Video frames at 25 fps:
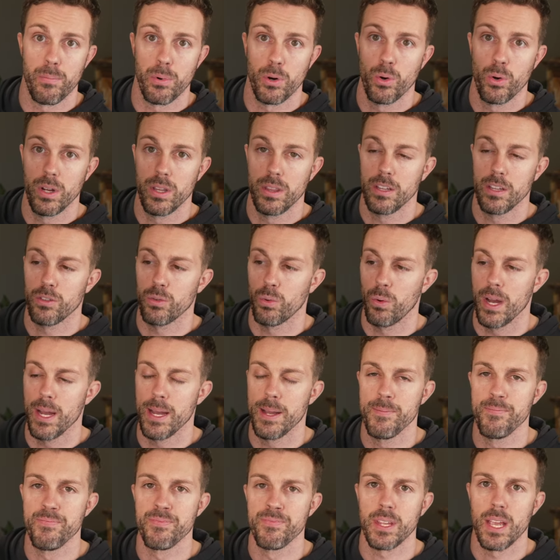we're going this way.
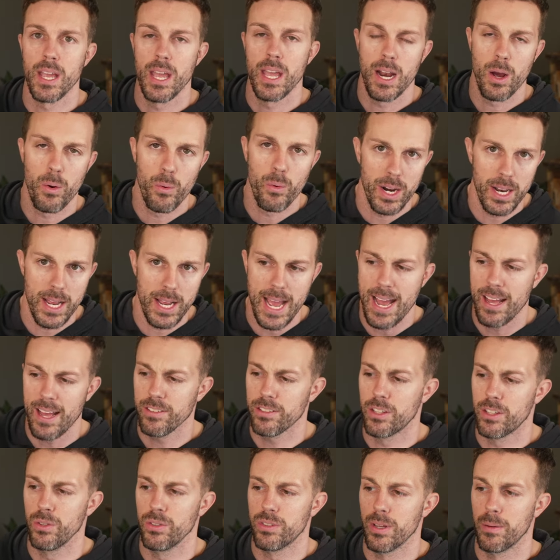And I want to
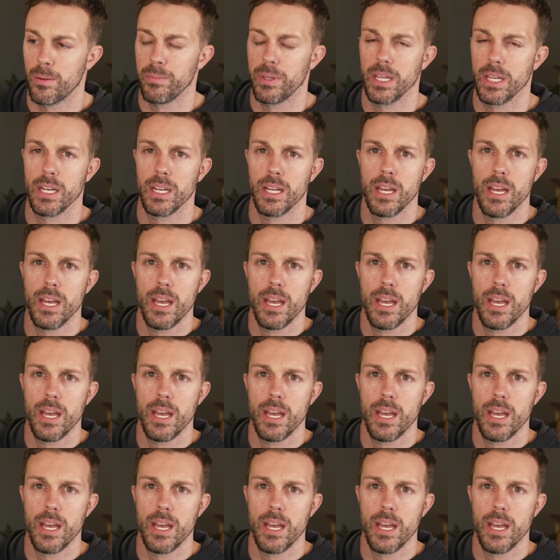ask you something.